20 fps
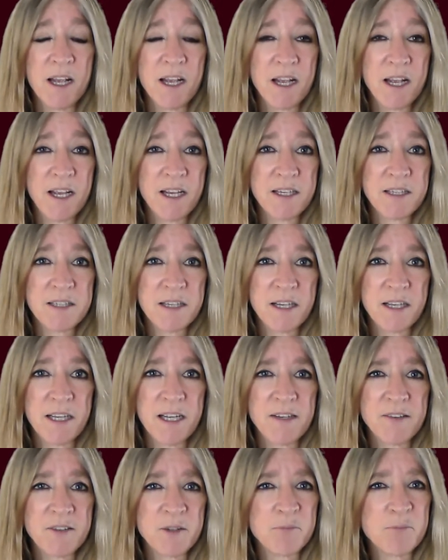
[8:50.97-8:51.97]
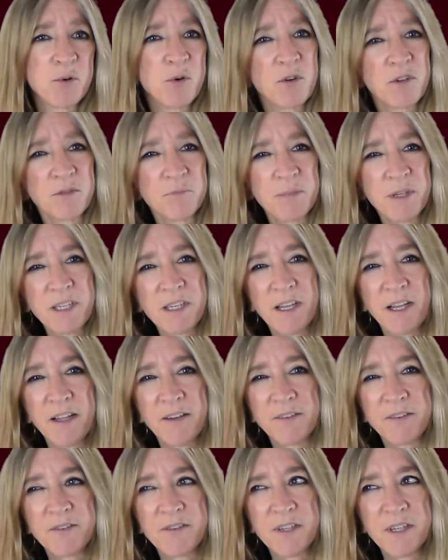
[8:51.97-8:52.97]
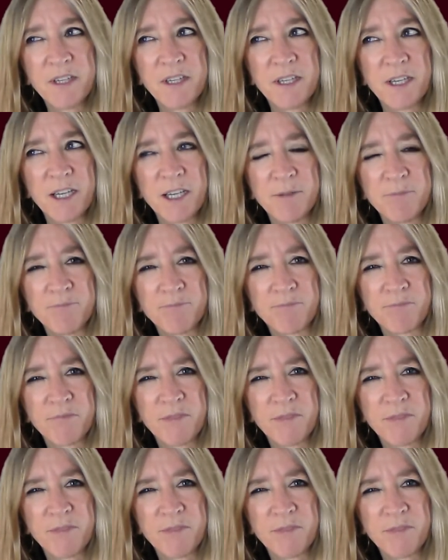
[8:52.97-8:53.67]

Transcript: And uh, it's important because the, um,